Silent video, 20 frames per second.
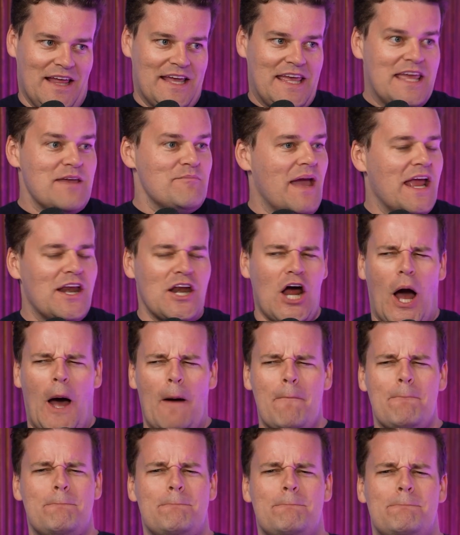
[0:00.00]
He made
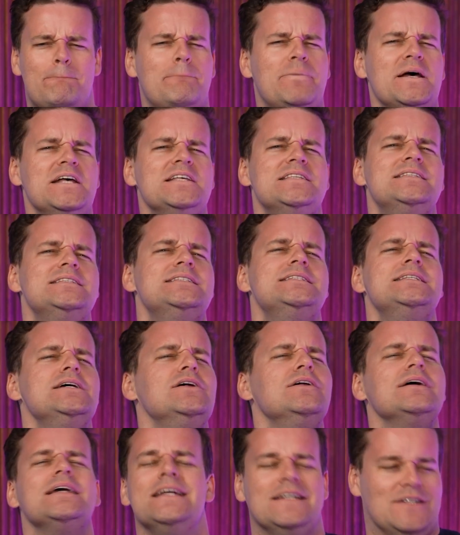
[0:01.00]
a
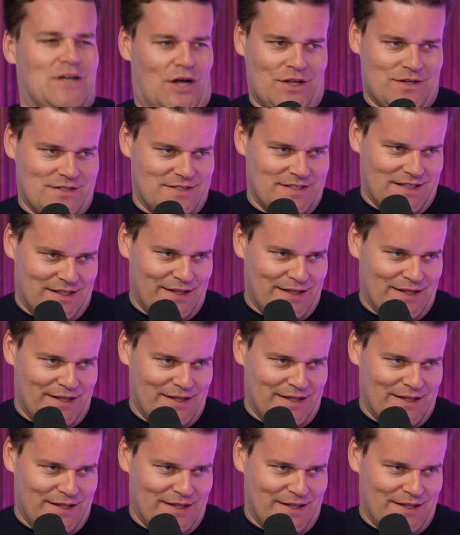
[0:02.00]
bazillion dollars on The